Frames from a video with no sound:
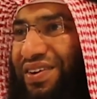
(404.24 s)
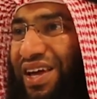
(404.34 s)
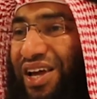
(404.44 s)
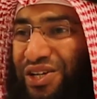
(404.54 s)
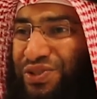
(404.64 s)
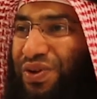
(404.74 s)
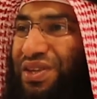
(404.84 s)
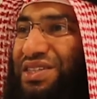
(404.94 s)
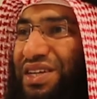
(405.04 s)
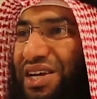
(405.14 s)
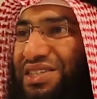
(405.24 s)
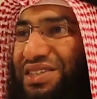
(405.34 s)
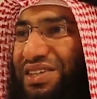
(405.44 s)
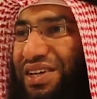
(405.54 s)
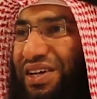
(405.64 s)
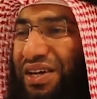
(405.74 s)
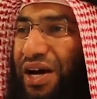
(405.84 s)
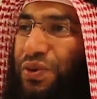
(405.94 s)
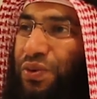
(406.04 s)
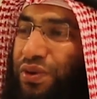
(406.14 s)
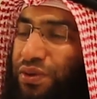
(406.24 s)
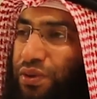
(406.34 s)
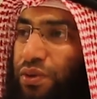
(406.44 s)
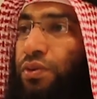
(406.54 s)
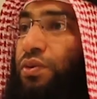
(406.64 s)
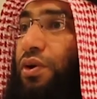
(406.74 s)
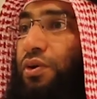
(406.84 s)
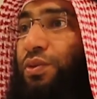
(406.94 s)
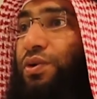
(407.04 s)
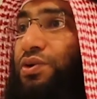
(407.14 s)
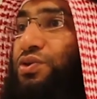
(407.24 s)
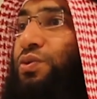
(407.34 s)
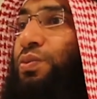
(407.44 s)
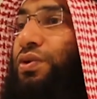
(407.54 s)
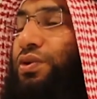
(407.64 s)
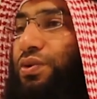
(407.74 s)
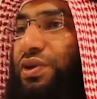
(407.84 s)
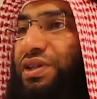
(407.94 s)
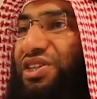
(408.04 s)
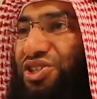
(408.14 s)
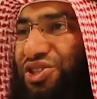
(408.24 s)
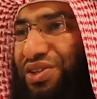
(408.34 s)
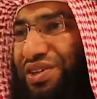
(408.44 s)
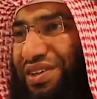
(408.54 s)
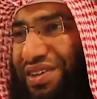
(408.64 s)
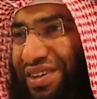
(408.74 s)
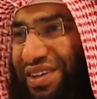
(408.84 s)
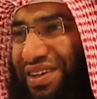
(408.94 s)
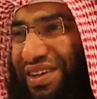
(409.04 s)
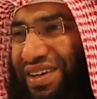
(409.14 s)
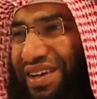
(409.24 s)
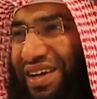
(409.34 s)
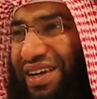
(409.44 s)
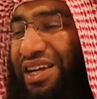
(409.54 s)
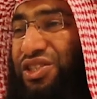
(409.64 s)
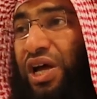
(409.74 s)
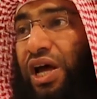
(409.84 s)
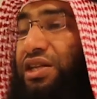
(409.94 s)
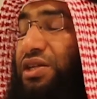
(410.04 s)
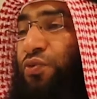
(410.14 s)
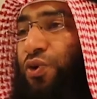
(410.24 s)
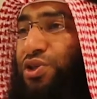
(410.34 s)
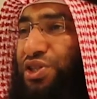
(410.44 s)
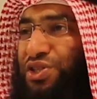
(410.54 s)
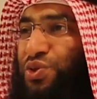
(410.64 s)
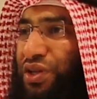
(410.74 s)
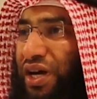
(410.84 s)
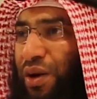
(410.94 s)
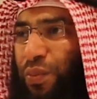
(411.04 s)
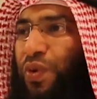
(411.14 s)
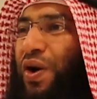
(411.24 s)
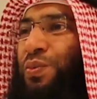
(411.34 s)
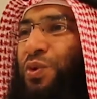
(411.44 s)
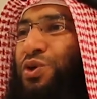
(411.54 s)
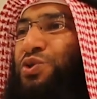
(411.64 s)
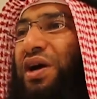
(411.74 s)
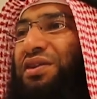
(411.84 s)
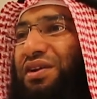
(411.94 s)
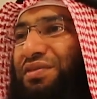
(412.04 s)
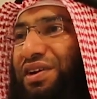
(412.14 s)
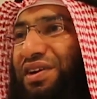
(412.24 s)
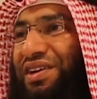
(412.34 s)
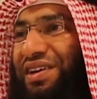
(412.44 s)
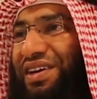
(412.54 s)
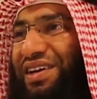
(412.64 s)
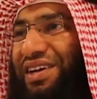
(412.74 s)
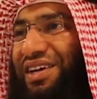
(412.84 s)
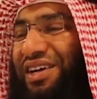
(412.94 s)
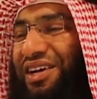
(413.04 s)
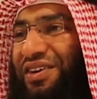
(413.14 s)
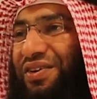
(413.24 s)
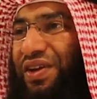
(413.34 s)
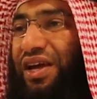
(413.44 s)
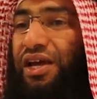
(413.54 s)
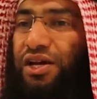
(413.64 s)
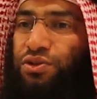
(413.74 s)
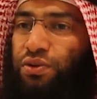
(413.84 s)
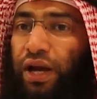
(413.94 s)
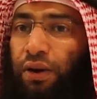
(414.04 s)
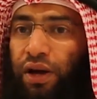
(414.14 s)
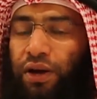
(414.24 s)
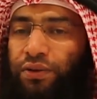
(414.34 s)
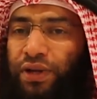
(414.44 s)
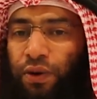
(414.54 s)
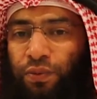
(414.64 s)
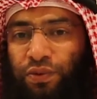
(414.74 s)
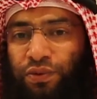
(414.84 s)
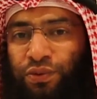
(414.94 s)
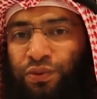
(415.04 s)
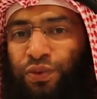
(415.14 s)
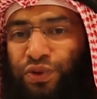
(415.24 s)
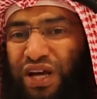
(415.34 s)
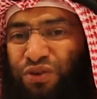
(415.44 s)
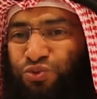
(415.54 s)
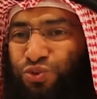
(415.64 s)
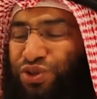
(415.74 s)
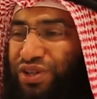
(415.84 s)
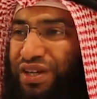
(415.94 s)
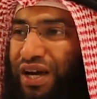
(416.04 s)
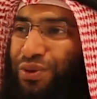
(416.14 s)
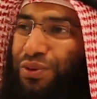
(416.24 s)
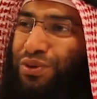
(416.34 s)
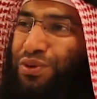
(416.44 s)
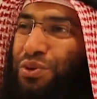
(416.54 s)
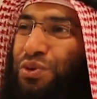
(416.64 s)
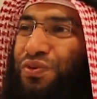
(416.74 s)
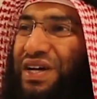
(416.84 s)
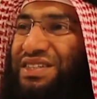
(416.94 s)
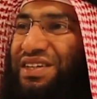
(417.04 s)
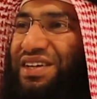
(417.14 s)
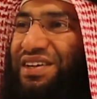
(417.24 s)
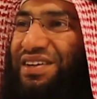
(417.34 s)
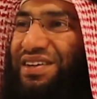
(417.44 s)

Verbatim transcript: Okay. So in this case, can you continue? No, because you broke your intention. Mm. Yes, of course it is not haram because, yeah. because you are a traveler. Okay, so now, now you don't have food. Can you continue your fasting?